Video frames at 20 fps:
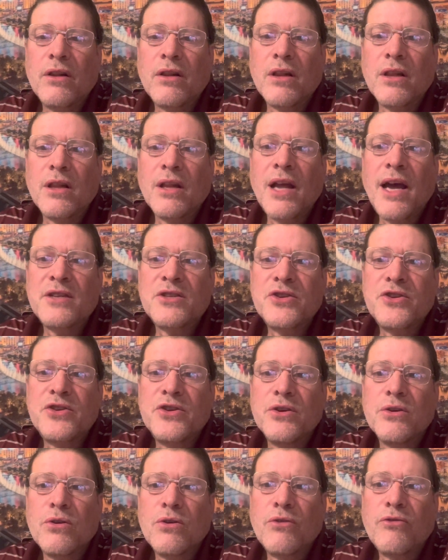last
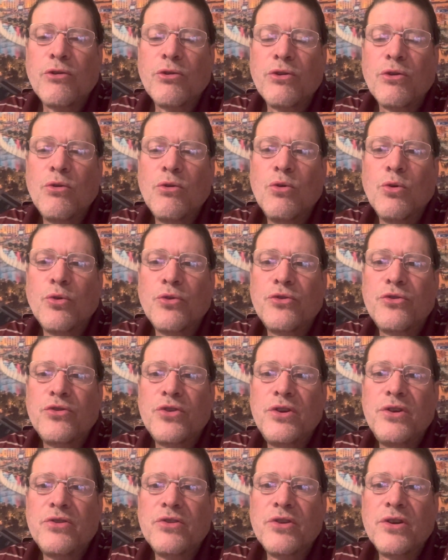year for the whole
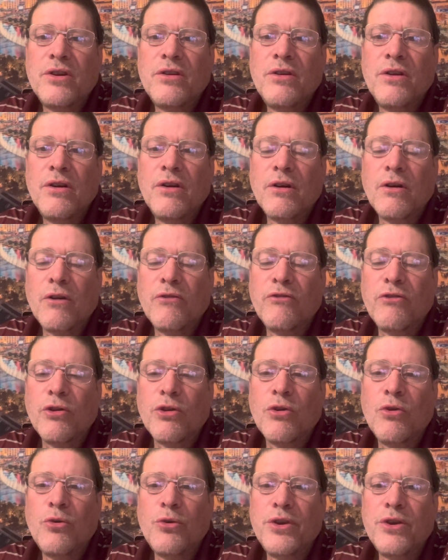season, or for
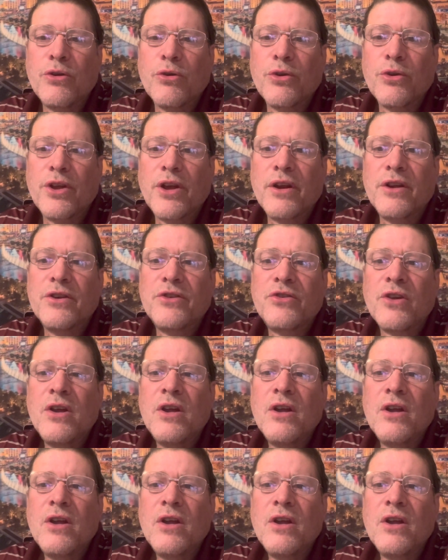the whole year, that is.